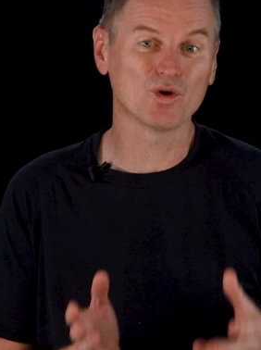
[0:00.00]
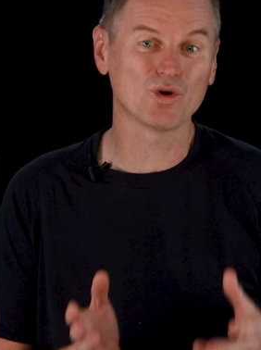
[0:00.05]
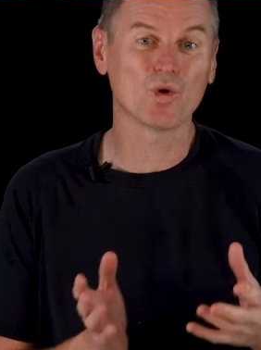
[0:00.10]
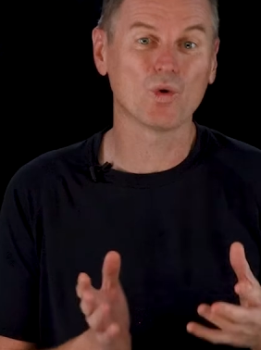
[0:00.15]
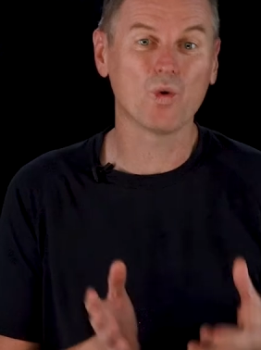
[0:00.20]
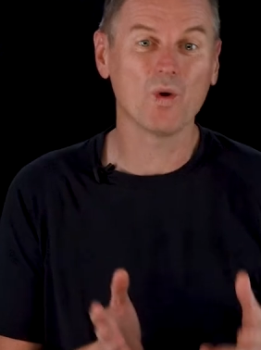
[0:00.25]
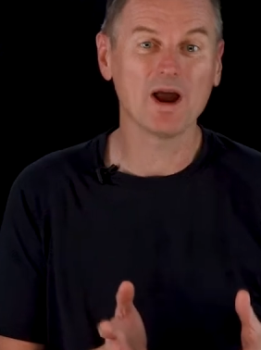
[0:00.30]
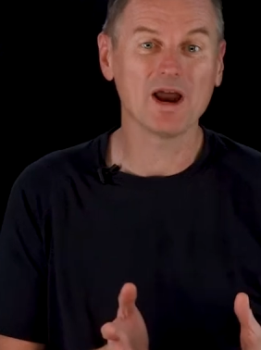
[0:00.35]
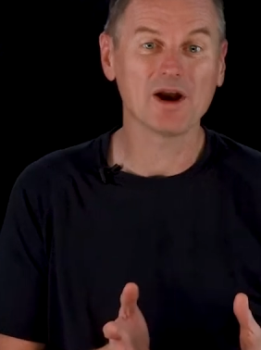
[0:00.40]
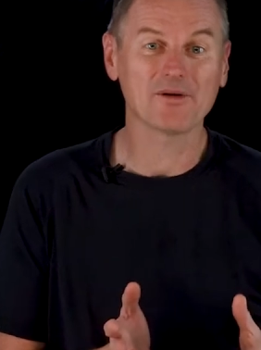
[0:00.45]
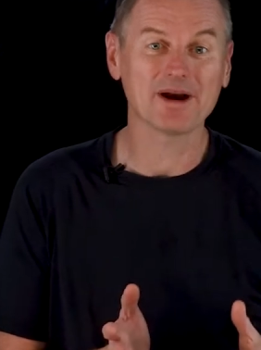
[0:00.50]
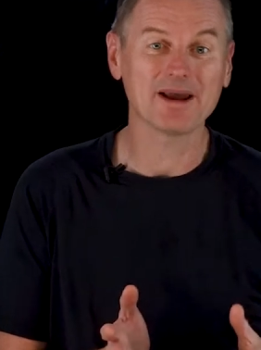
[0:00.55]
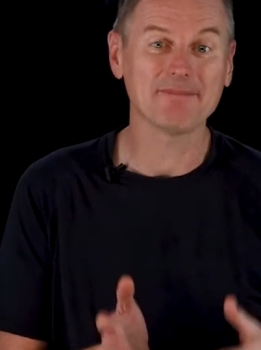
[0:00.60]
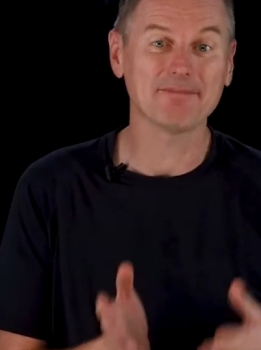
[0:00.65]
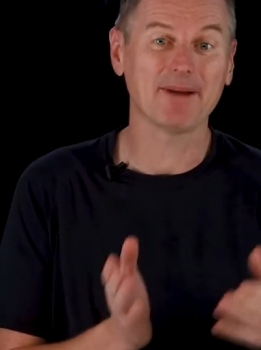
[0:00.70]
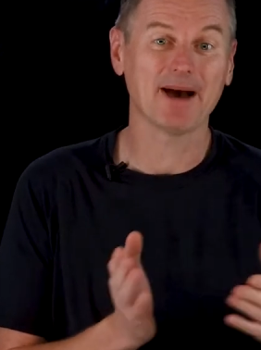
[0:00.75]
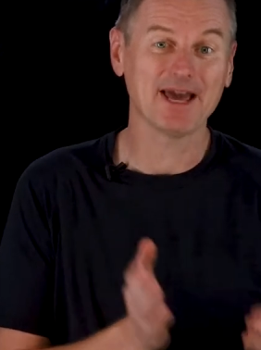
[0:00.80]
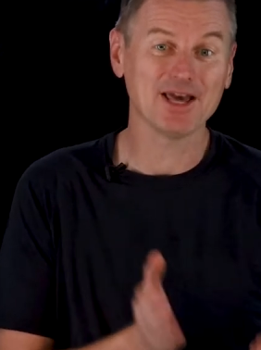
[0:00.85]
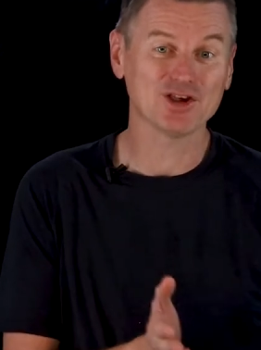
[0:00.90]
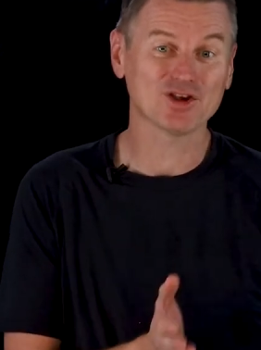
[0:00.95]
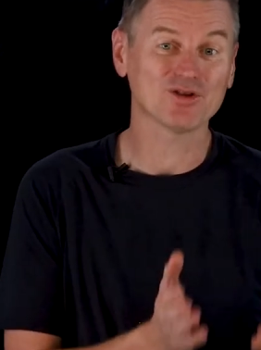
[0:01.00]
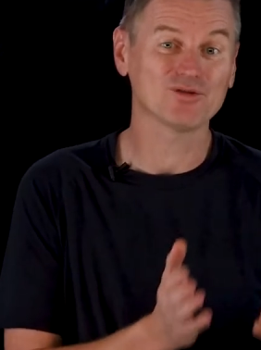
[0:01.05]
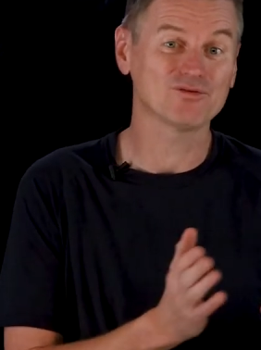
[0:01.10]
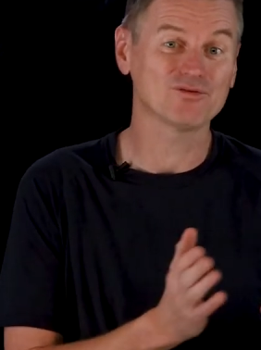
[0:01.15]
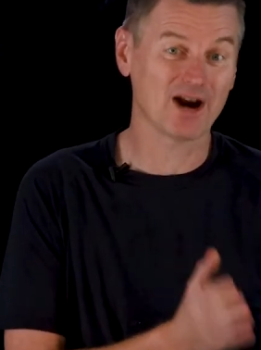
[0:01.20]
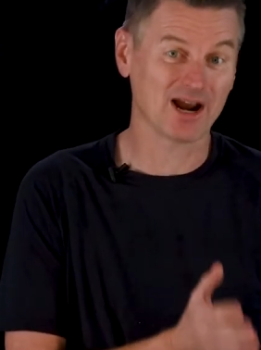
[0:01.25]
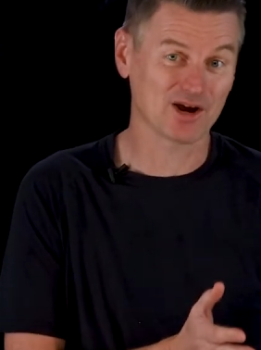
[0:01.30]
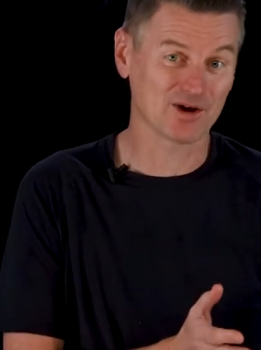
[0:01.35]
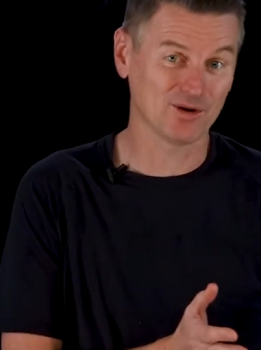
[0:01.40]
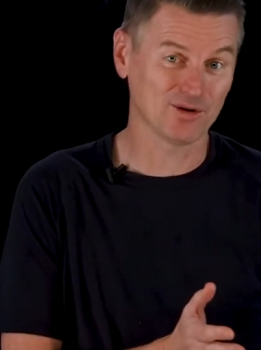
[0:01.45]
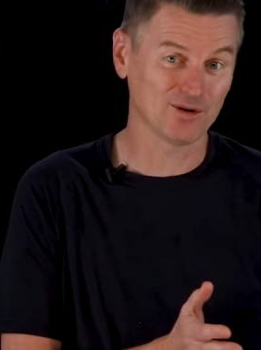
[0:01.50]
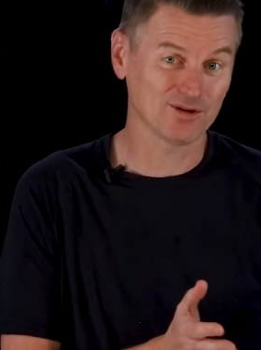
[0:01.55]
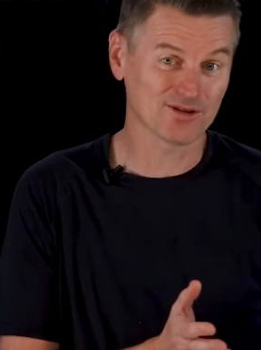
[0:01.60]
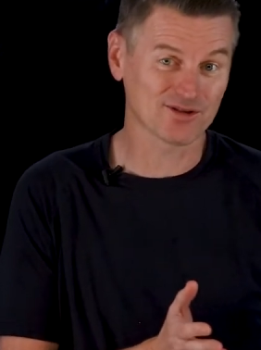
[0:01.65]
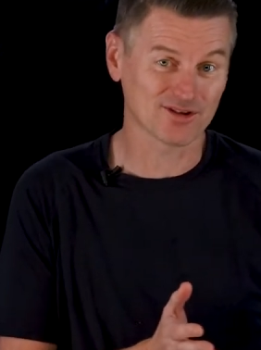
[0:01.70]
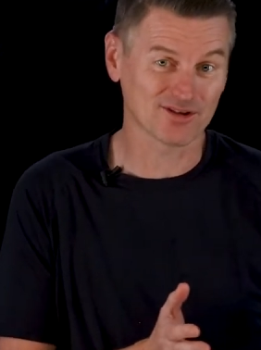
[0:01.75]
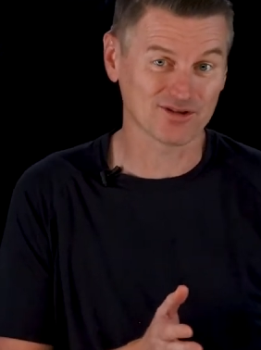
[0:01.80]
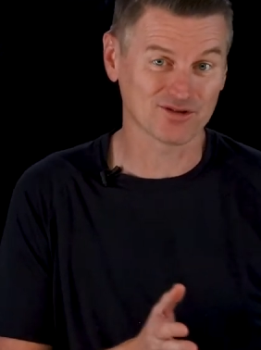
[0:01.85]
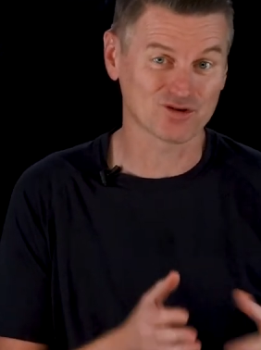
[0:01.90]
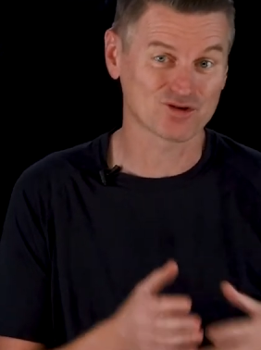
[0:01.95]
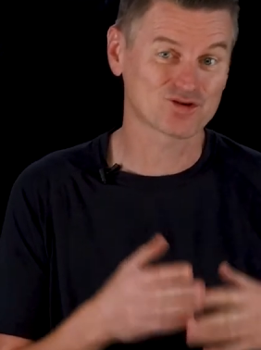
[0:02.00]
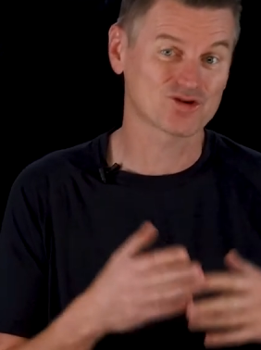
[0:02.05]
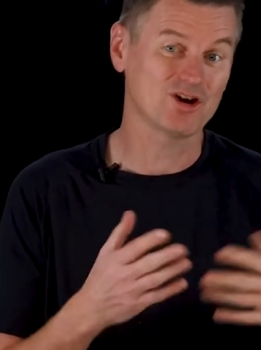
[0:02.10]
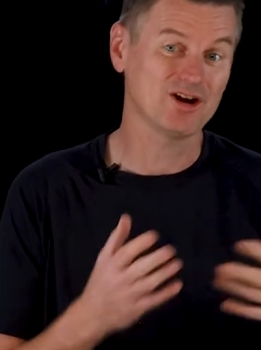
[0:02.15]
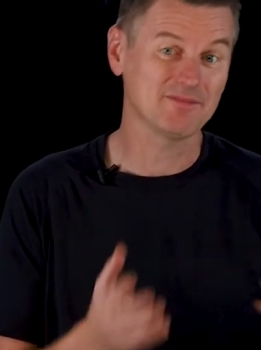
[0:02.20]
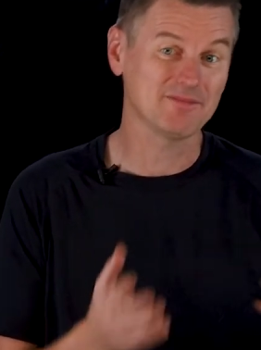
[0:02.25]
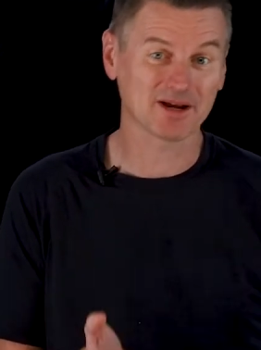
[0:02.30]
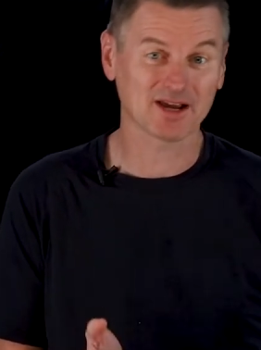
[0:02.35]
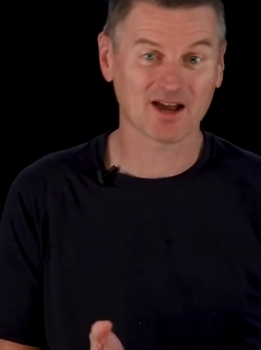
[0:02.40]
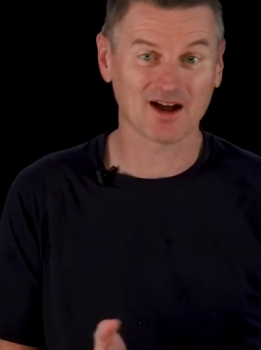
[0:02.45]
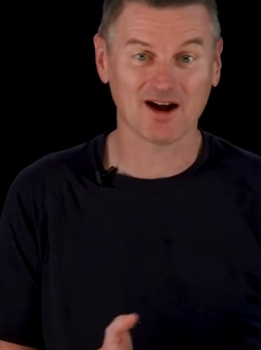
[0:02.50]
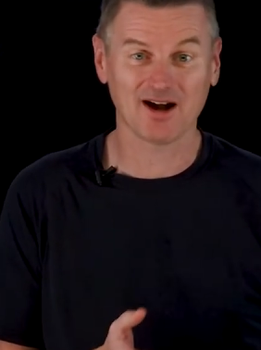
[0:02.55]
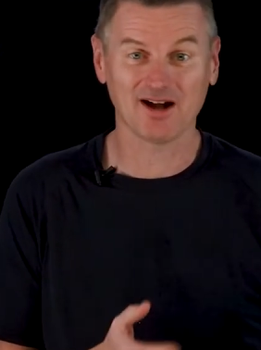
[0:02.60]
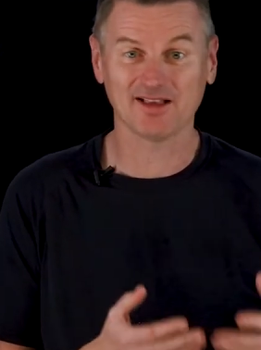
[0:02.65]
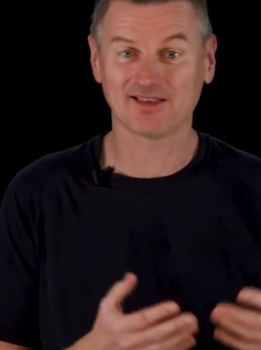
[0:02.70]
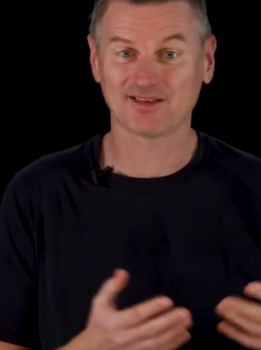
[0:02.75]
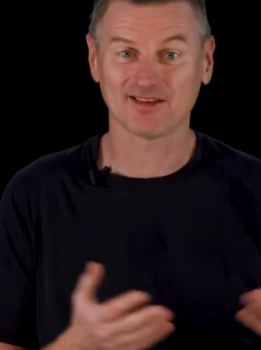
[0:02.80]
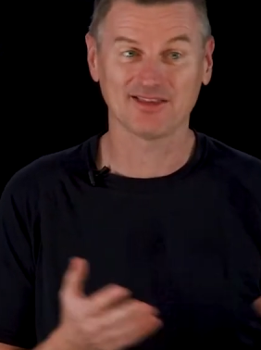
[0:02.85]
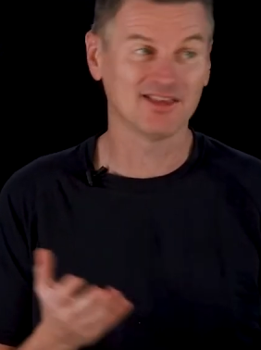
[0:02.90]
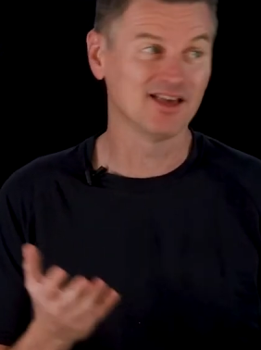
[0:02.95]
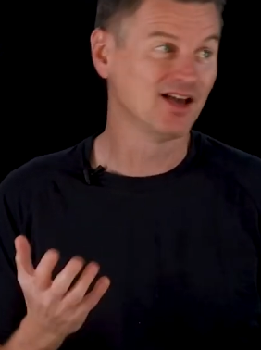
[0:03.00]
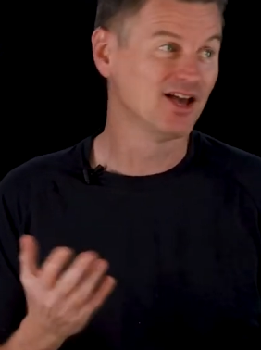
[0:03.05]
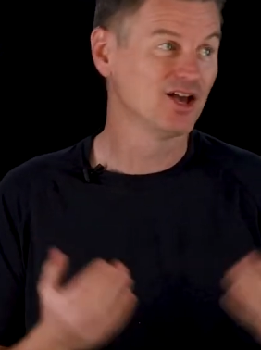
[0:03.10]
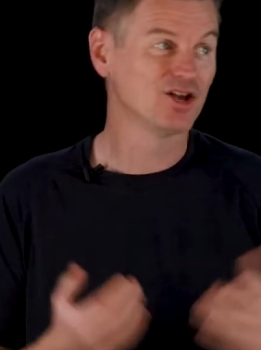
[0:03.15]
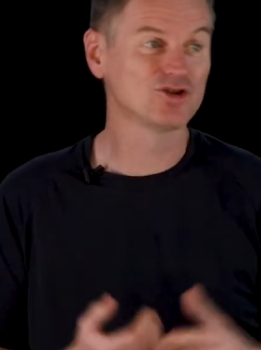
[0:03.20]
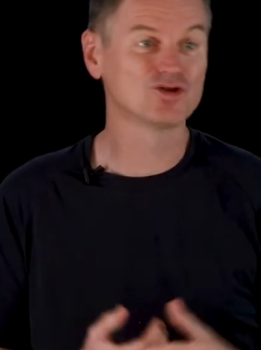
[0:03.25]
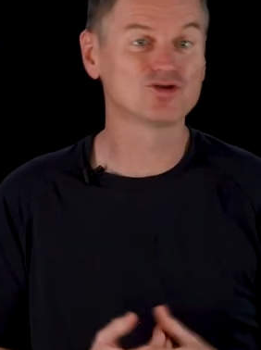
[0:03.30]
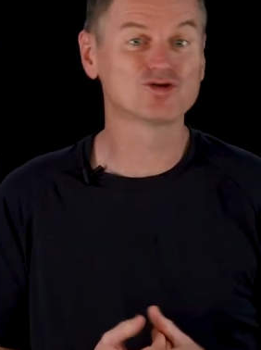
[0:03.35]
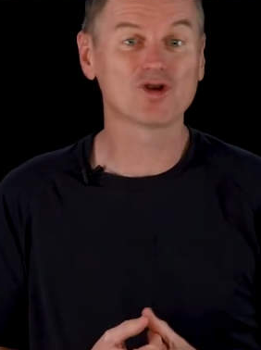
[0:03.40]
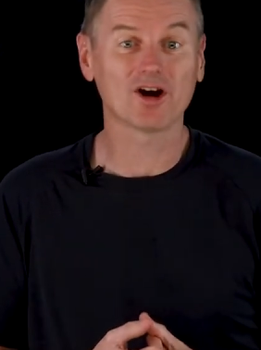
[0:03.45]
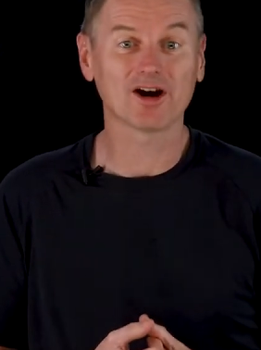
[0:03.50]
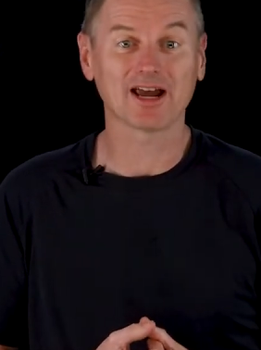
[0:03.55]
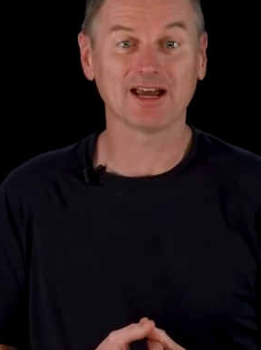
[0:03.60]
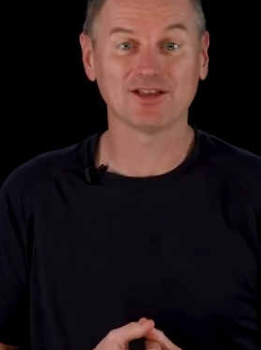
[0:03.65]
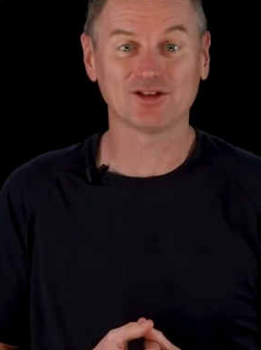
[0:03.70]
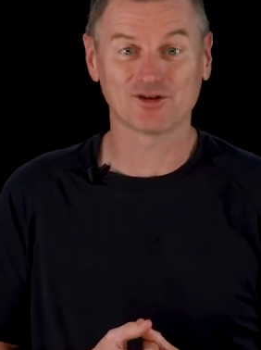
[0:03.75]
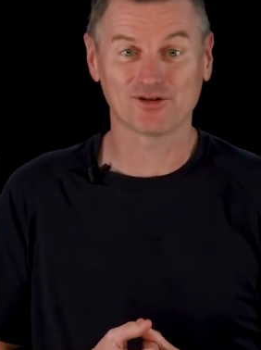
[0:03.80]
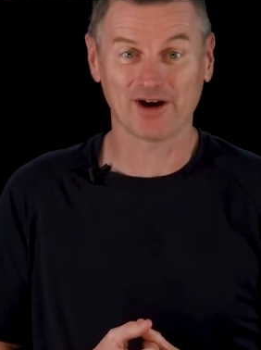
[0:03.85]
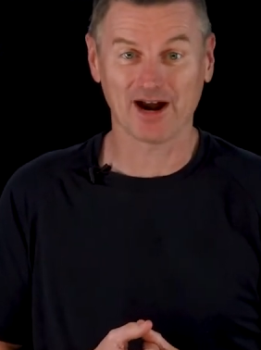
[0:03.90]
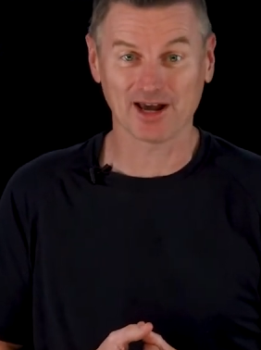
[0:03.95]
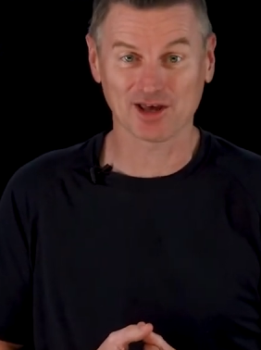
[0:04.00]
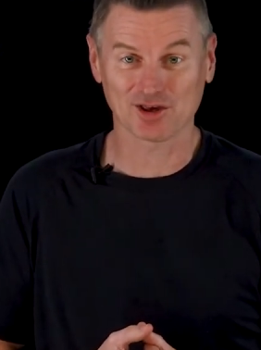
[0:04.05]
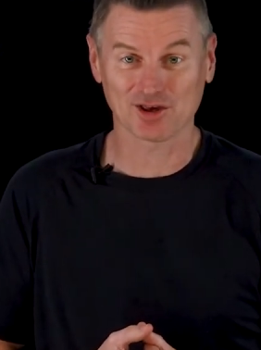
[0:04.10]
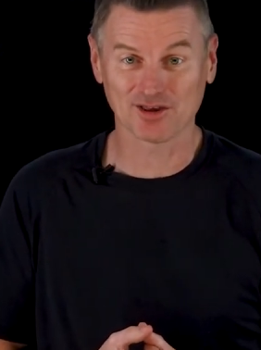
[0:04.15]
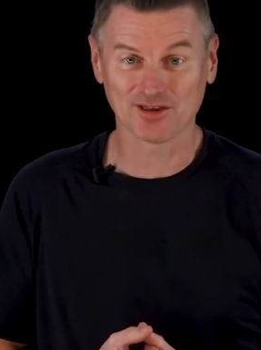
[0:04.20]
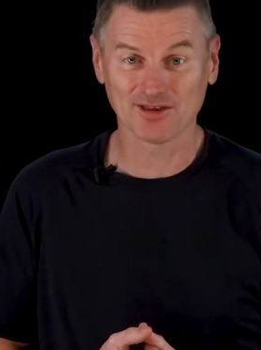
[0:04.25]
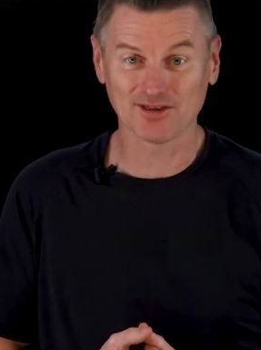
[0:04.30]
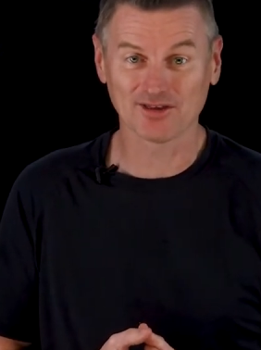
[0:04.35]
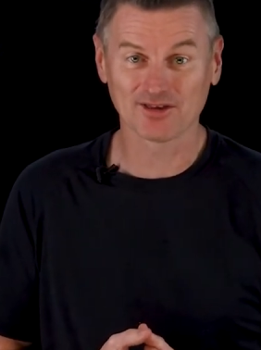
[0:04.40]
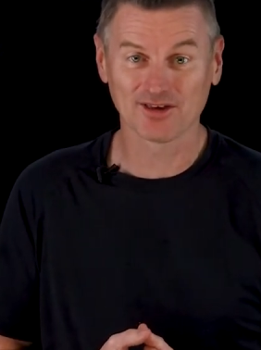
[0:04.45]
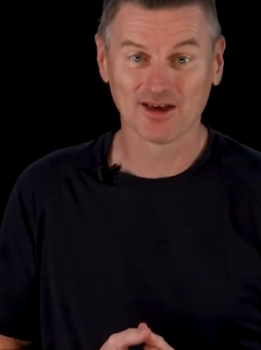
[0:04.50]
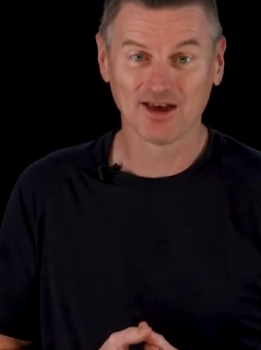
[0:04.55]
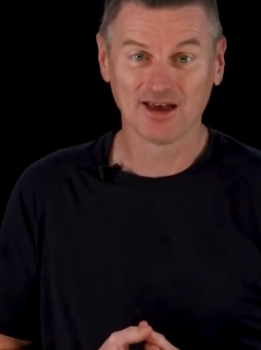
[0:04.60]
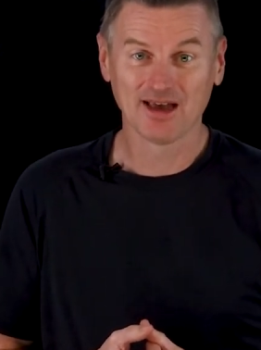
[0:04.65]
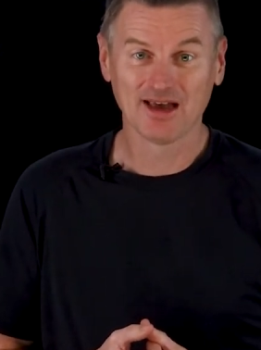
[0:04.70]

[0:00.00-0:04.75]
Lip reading: query patient records and treatment guides and drug interactions.